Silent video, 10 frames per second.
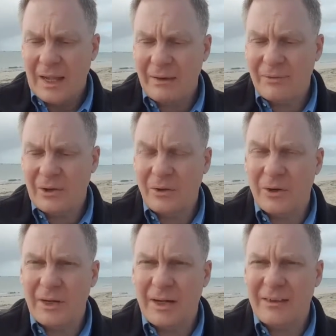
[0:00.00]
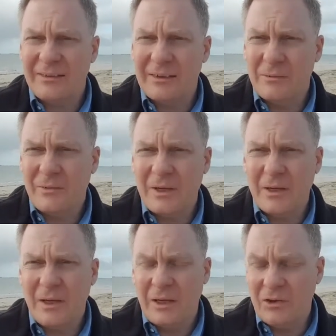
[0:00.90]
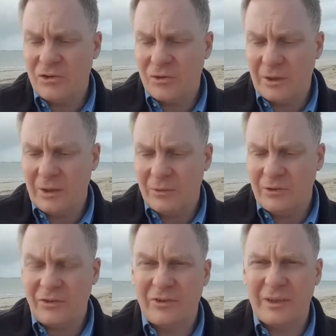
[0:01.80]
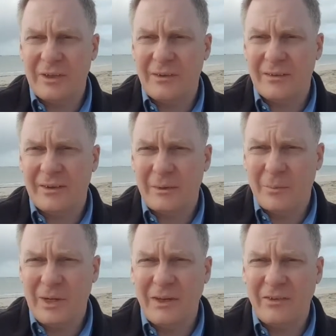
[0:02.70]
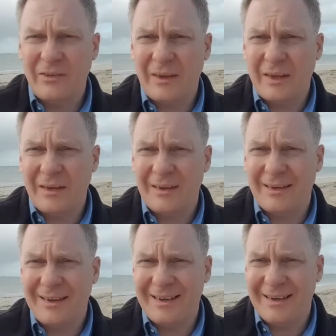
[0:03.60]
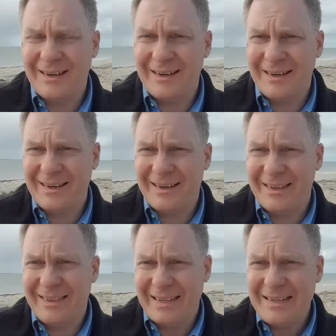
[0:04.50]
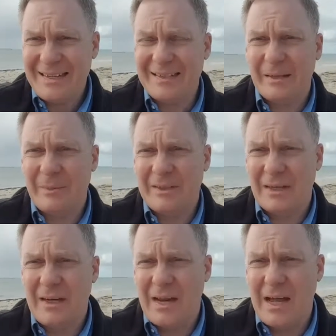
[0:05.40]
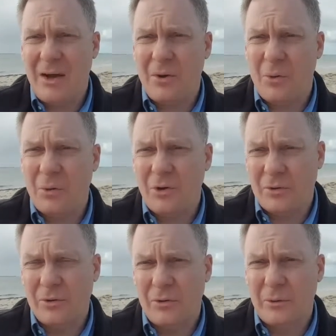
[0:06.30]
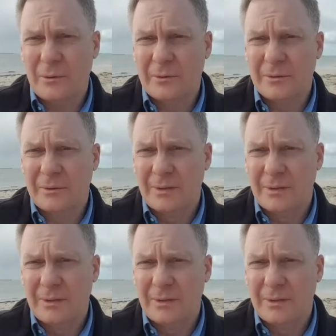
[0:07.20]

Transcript: Have they got a severe injury or disease that means that they need something done now or not at all?